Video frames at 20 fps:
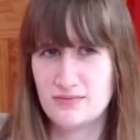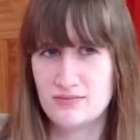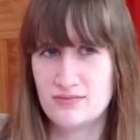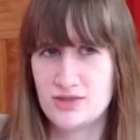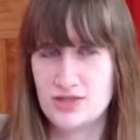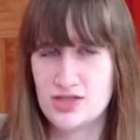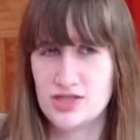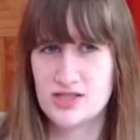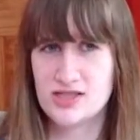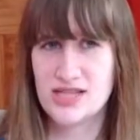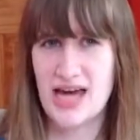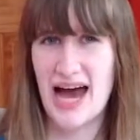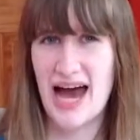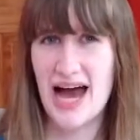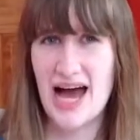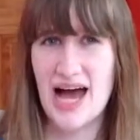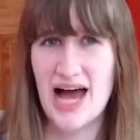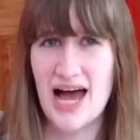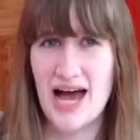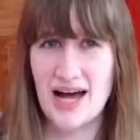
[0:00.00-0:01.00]
She's
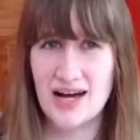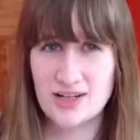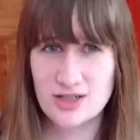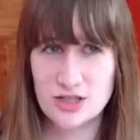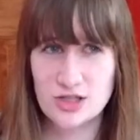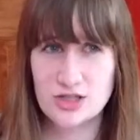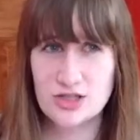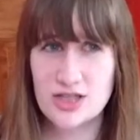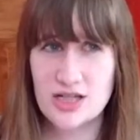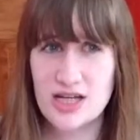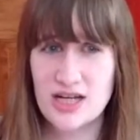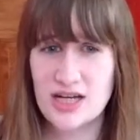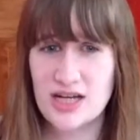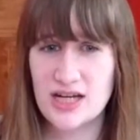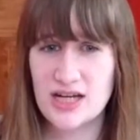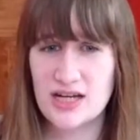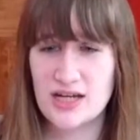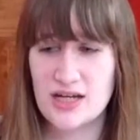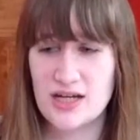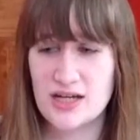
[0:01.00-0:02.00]
actually,
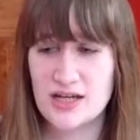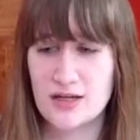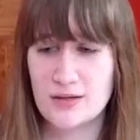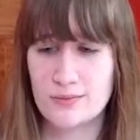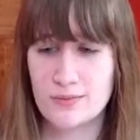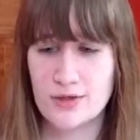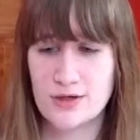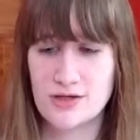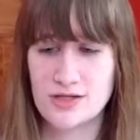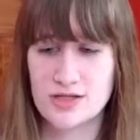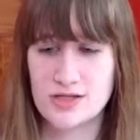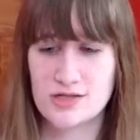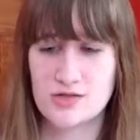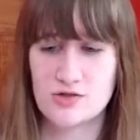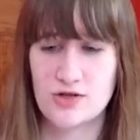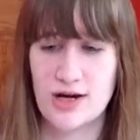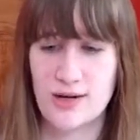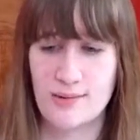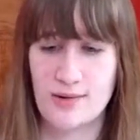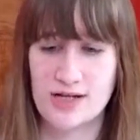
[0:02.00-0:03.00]
in the books,
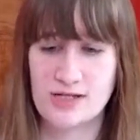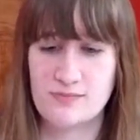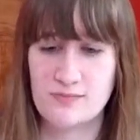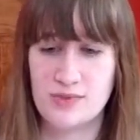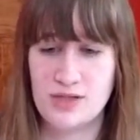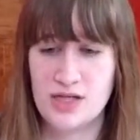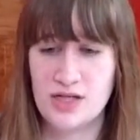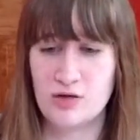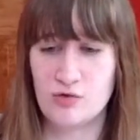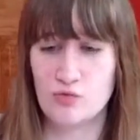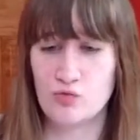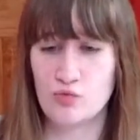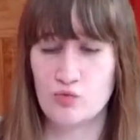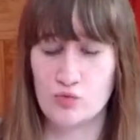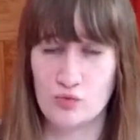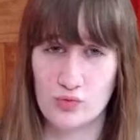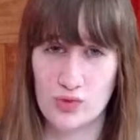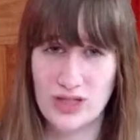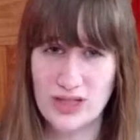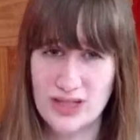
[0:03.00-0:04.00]
described as
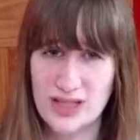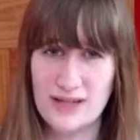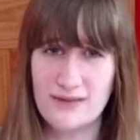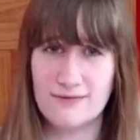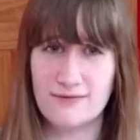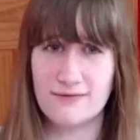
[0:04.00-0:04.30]
being really